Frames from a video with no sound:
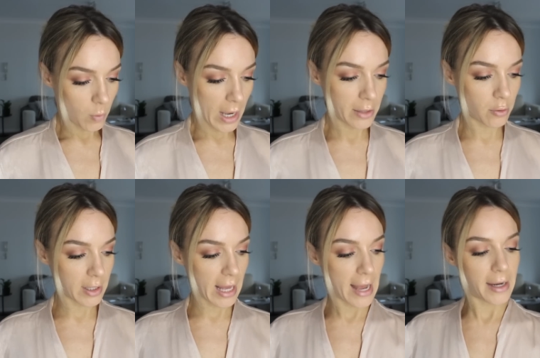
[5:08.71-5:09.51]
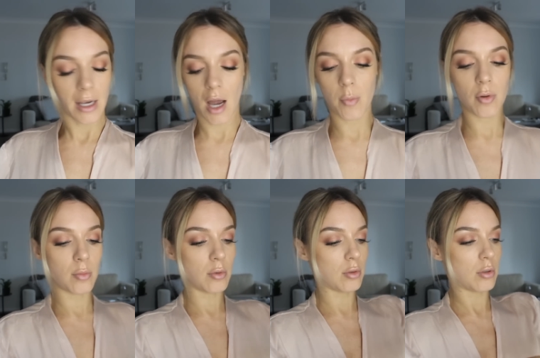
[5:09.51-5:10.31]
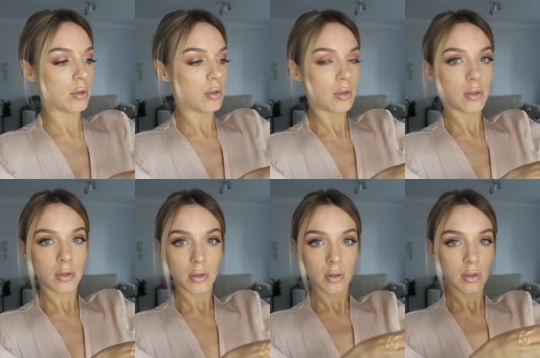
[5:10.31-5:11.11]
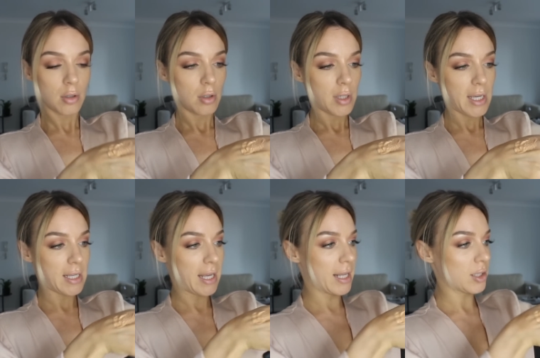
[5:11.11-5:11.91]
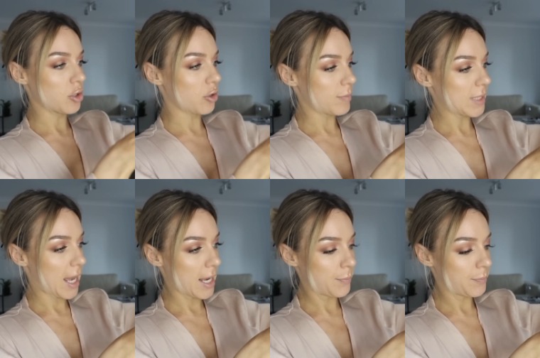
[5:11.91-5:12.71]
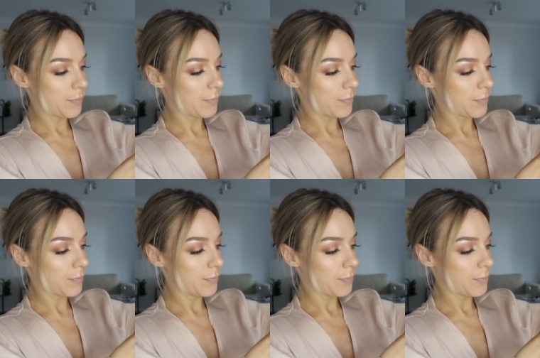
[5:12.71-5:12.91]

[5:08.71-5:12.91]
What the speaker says: Why not add a couple more enhancer drops, hey?